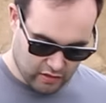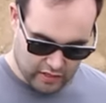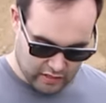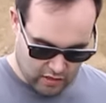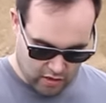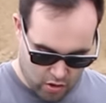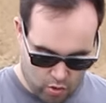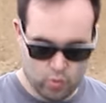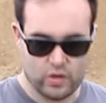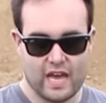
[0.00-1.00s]
I can
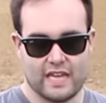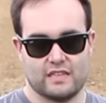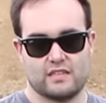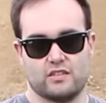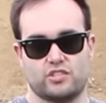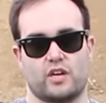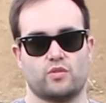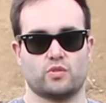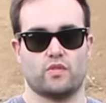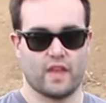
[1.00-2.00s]
hold eight
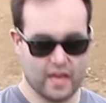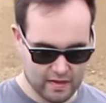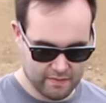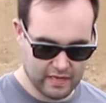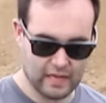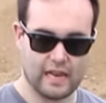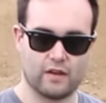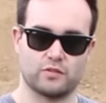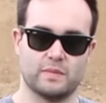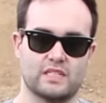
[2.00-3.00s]
shells on there and it
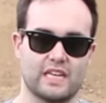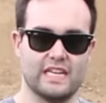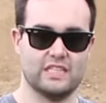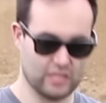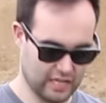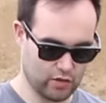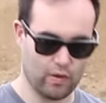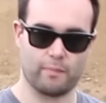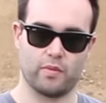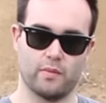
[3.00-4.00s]
allows me to easily
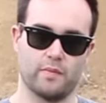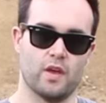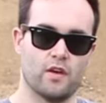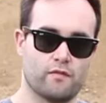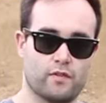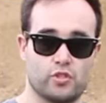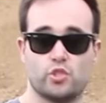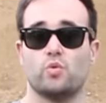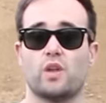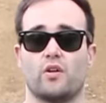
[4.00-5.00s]
grab them for
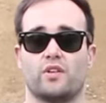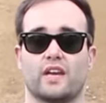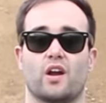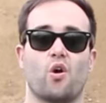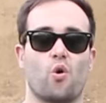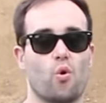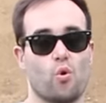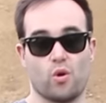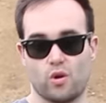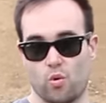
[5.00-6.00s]
dual loading
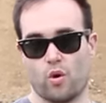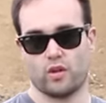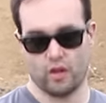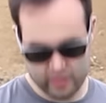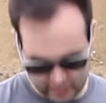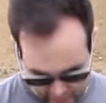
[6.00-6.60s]
or quad loading.